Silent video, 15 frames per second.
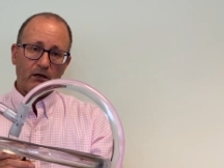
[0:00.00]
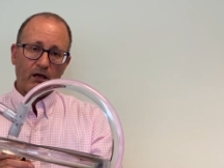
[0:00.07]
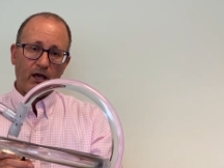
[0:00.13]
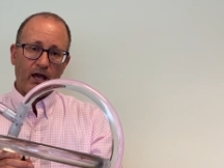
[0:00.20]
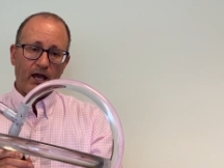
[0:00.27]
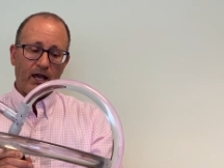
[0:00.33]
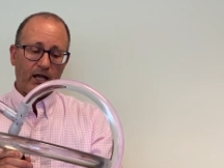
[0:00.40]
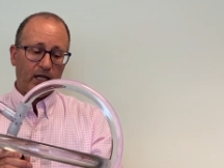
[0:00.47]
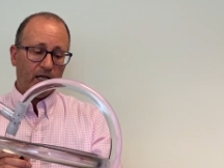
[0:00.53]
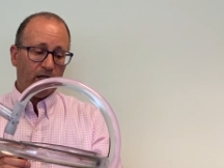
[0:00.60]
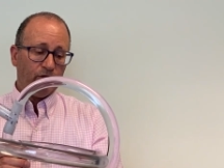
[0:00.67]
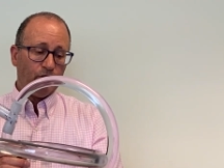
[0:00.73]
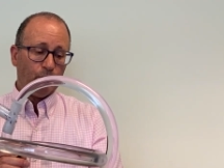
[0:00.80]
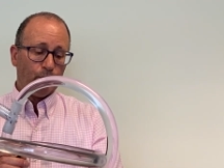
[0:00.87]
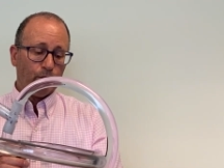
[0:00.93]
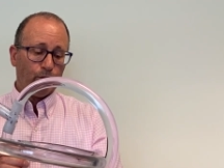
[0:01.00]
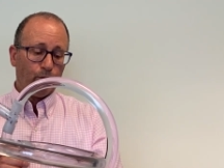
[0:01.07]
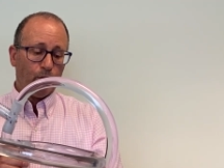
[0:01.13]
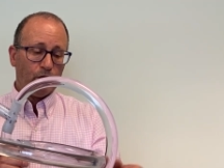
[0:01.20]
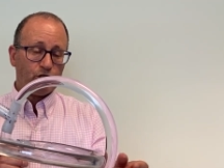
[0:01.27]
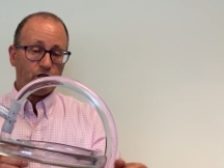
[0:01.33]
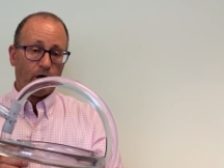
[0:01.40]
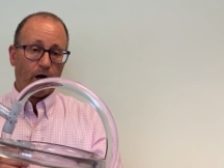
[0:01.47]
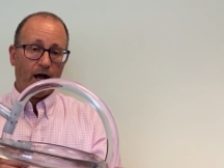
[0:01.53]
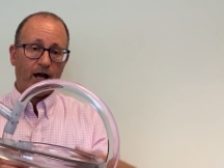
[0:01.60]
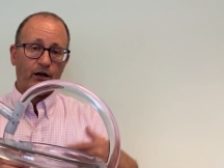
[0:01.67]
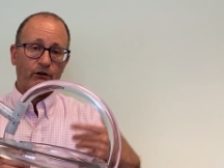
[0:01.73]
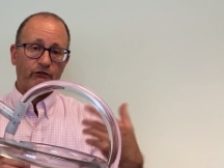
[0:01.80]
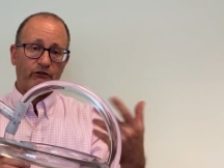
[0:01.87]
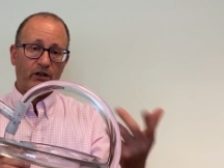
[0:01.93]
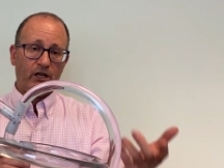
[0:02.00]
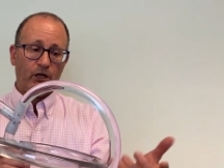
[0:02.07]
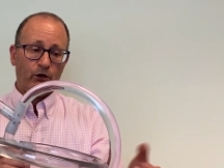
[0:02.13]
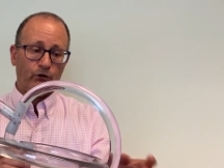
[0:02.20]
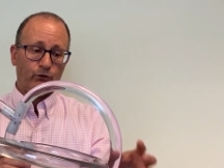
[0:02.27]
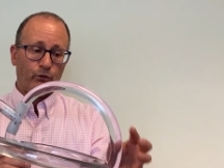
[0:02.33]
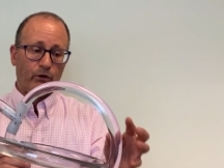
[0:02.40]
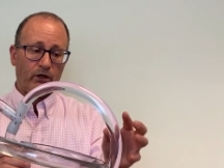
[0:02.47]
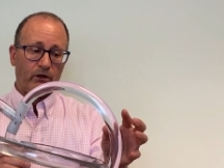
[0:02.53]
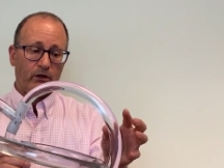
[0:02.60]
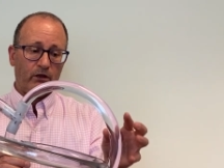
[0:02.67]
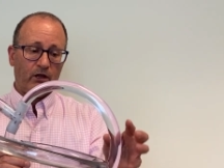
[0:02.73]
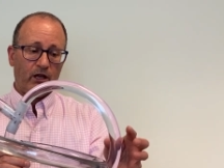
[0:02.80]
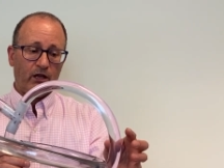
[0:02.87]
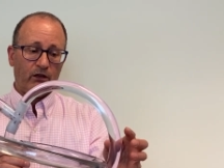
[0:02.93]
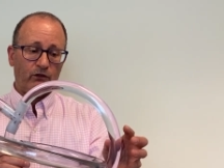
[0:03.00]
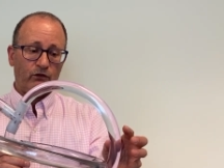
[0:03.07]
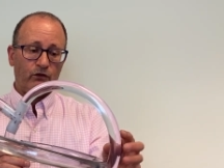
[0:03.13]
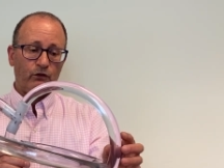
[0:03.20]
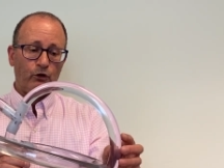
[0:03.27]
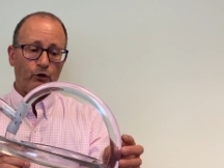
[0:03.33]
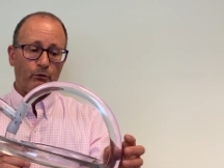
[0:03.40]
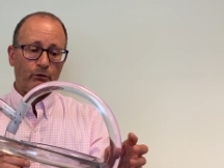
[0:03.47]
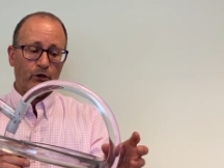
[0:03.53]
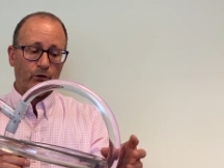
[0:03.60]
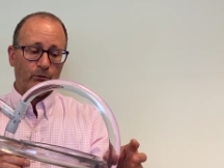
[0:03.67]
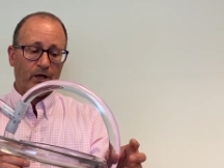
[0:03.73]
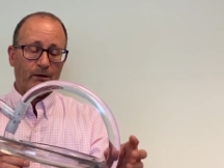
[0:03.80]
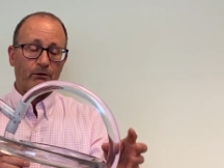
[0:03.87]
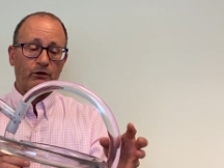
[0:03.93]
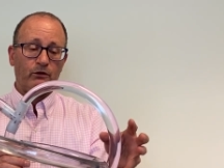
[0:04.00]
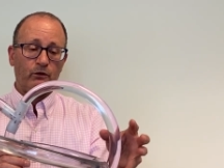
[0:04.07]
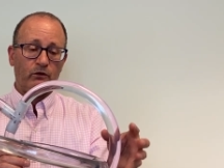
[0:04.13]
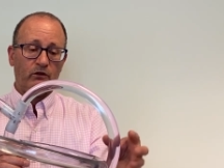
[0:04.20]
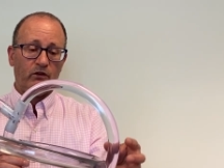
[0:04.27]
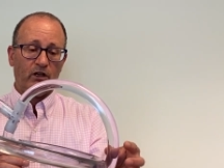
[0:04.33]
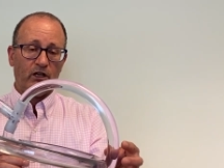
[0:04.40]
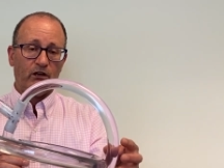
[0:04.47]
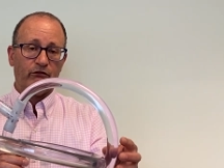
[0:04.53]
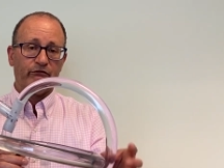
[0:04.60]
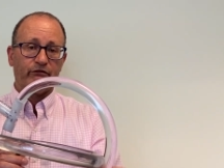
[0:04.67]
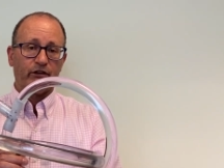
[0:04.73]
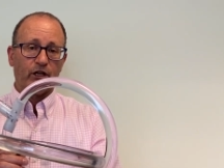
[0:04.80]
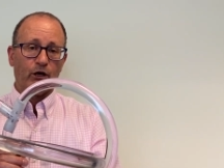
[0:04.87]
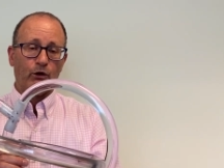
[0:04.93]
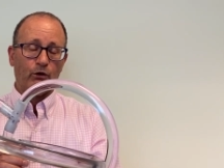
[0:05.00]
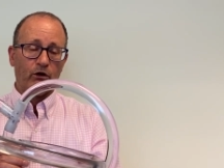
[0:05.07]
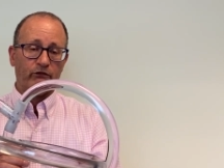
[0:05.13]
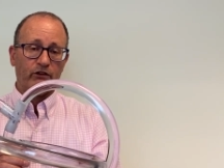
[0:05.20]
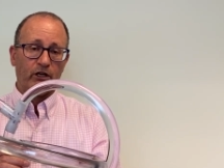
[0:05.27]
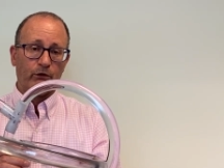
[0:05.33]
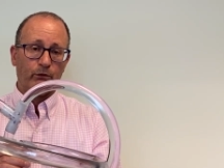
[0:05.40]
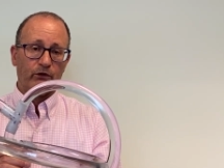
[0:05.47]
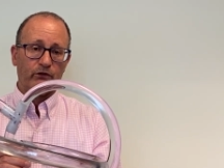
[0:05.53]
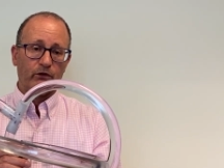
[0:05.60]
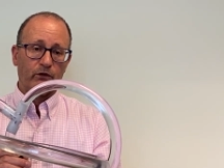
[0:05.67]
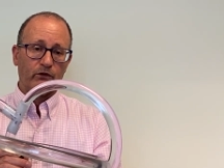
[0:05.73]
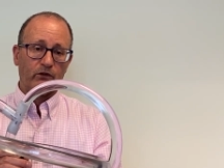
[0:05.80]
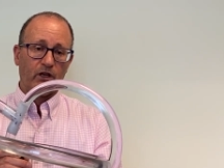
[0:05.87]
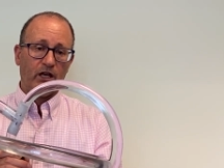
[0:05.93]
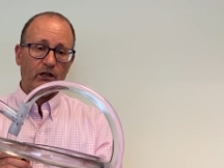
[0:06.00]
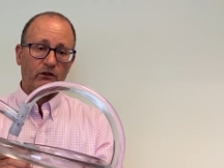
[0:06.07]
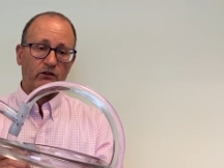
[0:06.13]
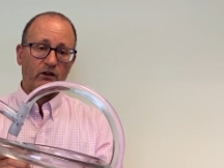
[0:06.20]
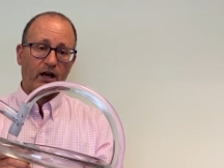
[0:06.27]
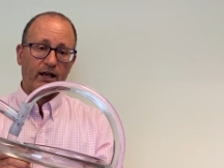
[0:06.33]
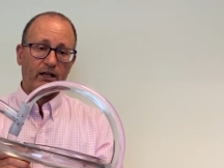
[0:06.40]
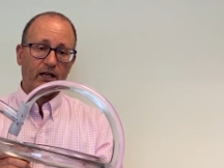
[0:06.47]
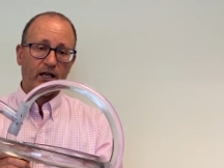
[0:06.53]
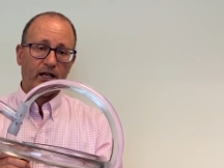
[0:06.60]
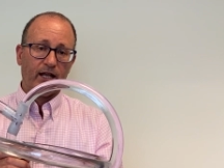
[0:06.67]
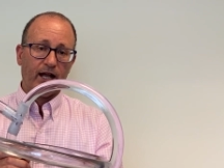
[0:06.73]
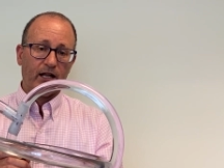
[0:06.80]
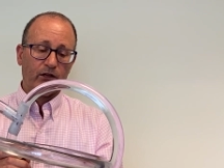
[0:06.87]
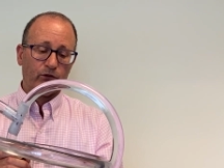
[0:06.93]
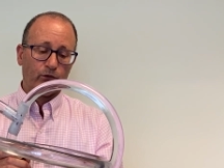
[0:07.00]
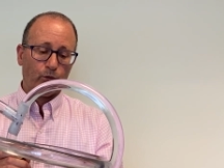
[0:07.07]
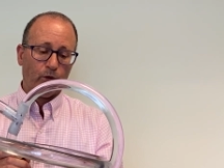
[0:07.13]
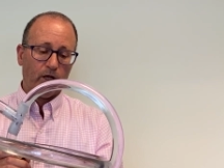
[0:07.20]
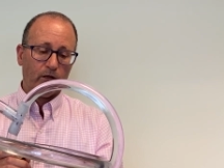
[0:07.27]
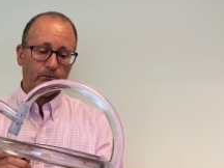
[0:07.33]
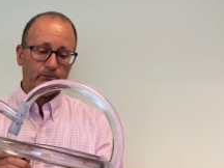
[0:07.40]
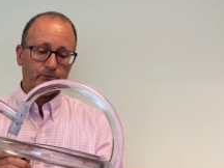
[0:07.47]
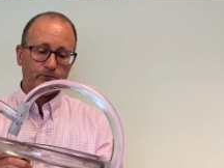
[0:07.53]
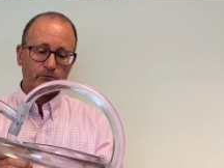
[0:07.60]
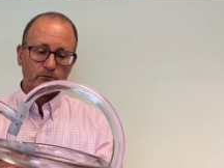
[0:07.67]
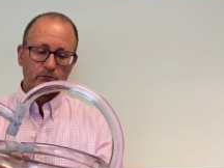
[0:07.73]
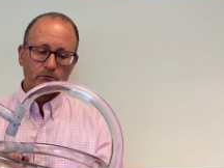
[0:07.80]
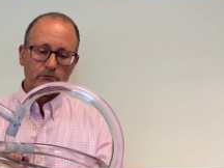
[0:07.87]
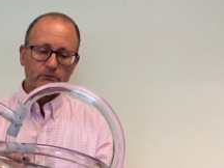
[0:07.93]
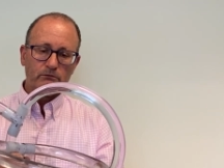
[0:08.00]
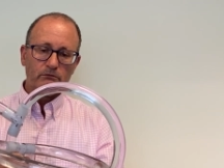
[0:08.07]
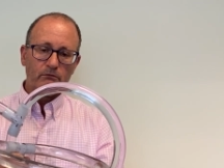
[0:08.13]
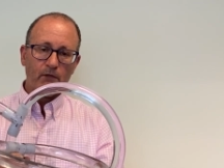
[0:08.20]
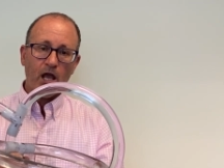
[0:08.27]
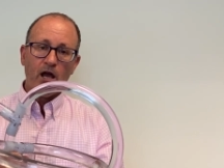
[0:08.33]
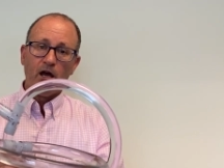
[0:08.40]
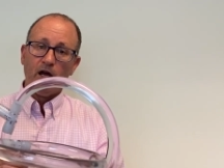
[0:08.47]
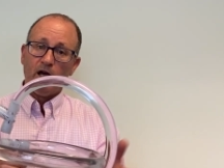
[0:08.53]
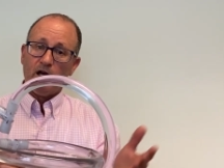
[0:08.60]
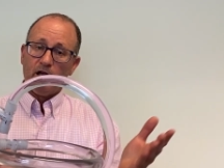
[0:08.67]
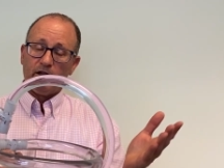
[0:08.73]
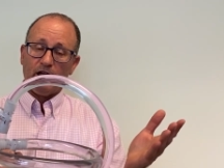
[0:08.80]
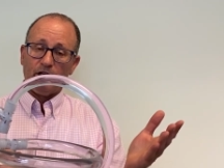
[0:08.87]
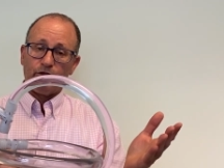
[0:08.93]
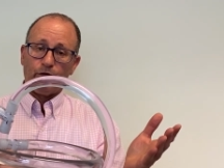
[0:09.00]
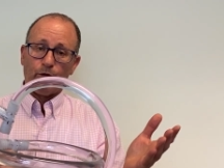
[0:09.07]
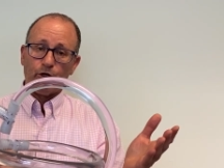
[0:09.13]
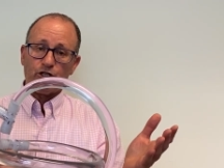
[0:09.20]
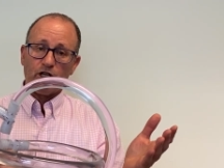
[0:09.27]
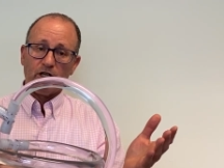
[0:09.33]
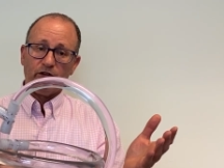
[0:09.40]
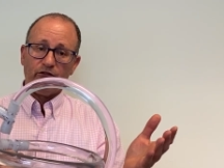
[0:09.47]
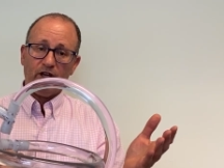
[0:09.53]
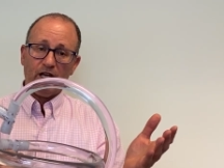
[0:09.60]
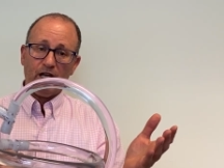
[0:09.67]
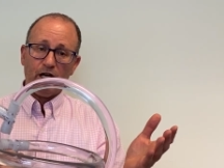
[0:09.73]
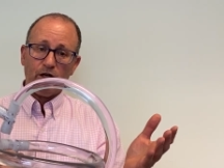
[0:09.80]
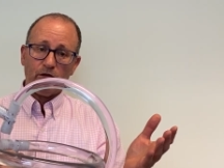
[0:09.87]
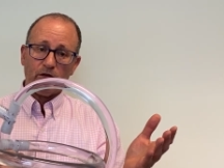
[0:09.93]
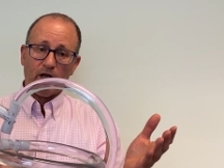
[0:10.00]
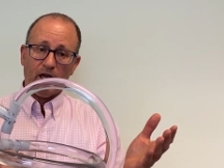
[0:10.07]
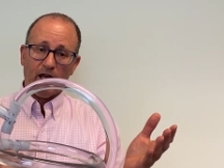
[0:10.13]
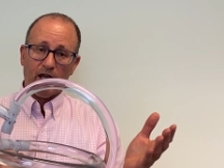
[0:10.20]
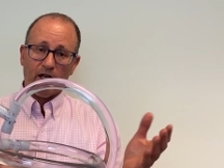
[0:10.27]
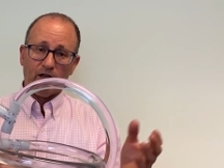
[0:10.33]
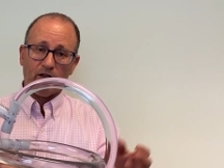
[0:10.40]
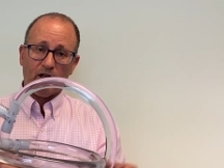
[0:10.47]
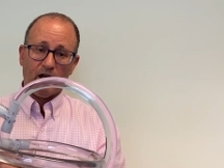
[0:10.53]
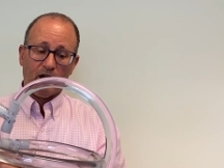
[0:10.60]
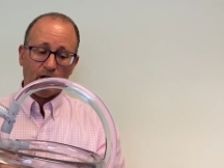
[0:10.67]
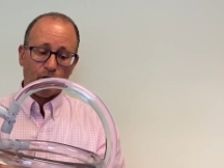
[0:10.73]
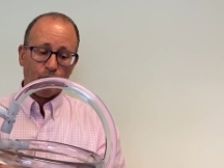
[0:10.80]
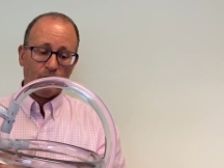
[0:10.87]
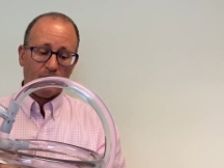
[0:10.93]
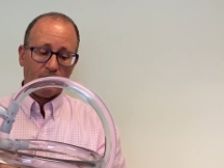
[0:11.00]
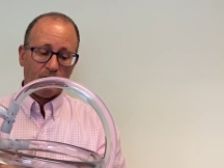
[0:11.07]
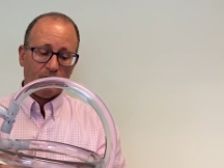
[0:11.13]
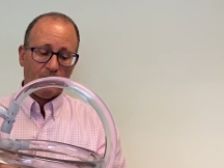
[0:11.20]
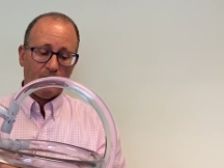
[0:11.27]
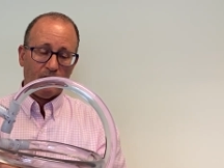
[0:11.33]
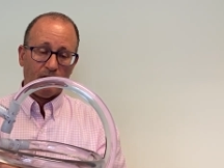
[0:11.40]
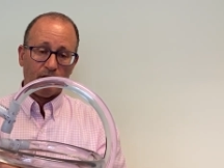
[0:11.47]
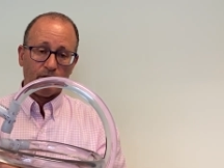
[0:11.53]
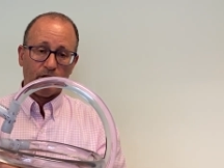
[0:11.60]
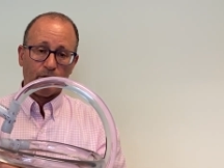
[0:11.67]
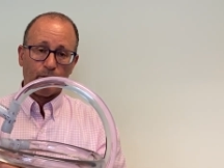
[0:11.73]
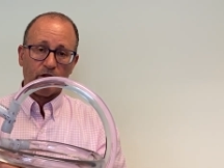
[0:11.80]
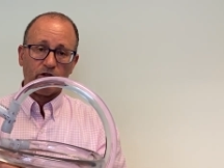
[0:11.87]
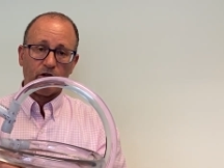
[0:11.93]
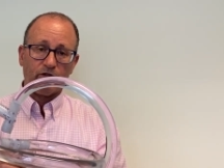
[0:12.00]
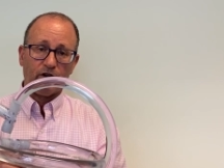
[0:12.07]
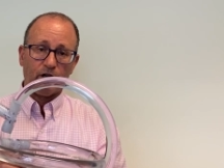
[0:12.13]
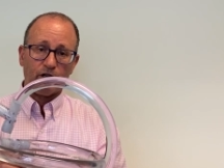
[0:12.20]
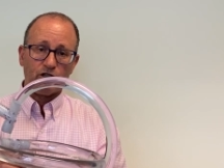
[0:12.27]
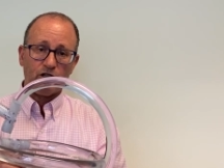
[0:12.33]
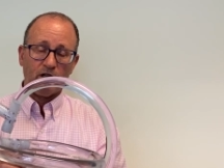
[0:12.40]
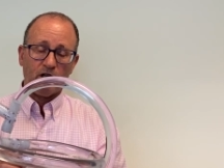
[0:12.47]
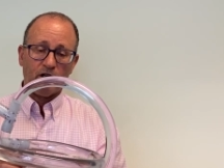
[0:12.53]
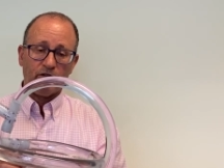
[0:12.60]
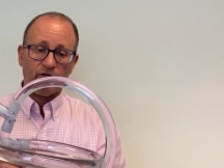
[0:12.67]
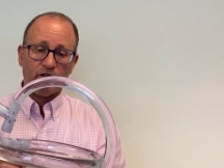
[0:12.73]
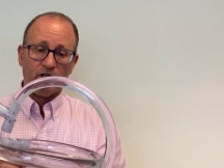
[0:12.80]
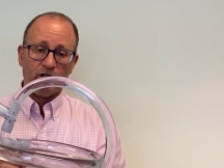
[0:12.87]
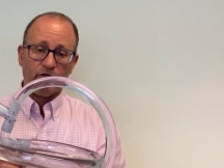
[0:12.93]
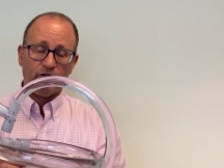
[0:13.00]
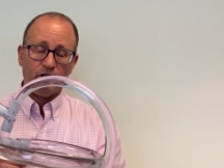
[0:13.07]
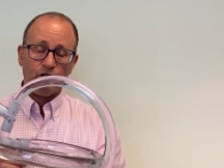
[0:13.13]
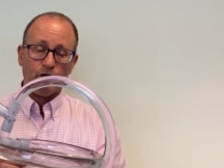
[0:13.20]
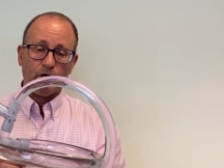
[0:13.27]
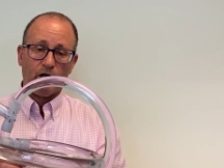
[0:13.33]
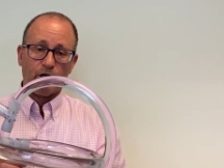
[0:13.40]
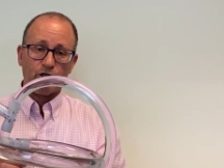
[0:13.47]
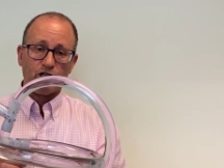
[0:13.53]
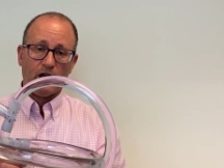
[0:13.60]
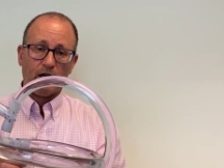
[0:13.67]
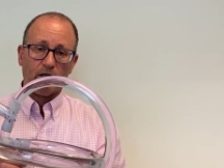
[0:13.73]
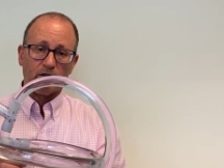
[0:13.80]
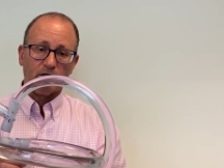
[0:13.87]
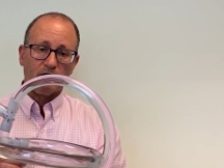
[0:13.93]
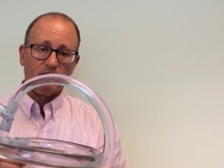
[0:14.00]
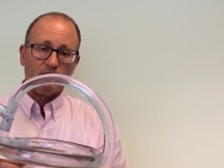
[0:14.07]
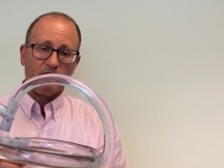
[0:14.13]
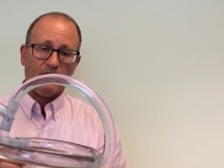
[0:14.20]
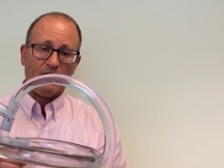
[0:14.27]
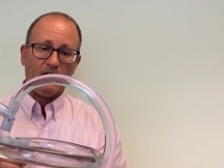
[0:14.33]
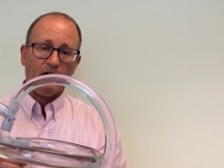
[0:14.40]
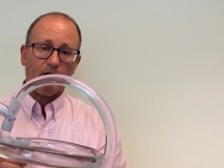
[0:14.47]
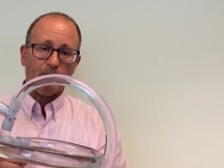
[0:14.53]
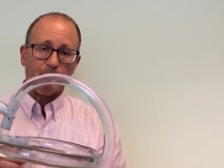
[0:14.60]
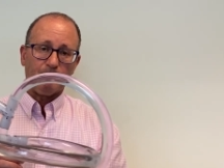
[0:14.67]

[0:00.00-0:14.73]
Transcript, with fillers: And if you'll watch our other videos with the zoom, you'll be able to see the flow of the crystals inside the canal as well. Thanks for watching the video and uh, look at uh, the rest of our uh, the video on our channel. Take care.